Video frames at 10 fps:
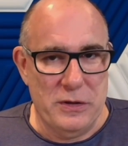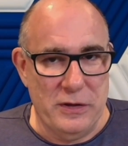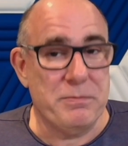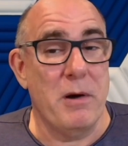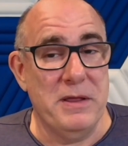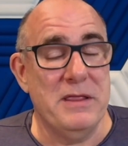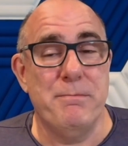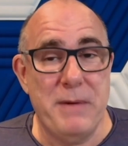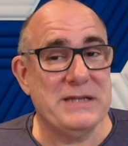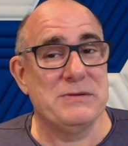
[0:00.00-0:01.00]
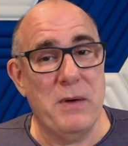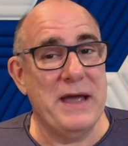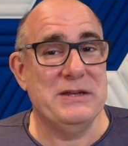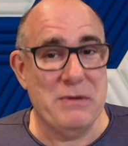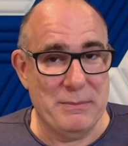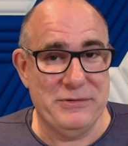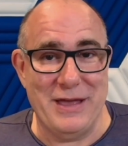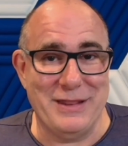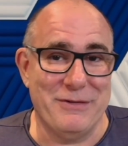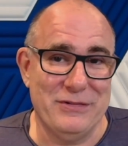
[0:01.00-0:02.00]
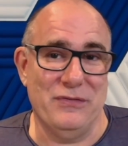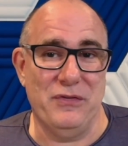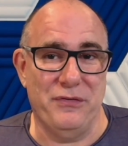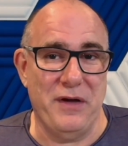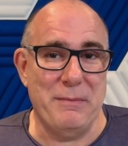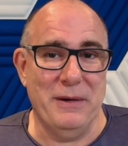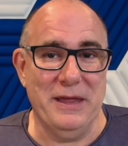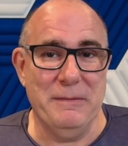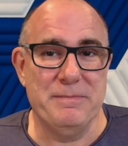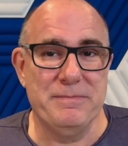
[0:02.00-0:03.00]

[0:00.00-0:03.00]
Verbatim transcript: It's probably the best way to upset the rest of your family.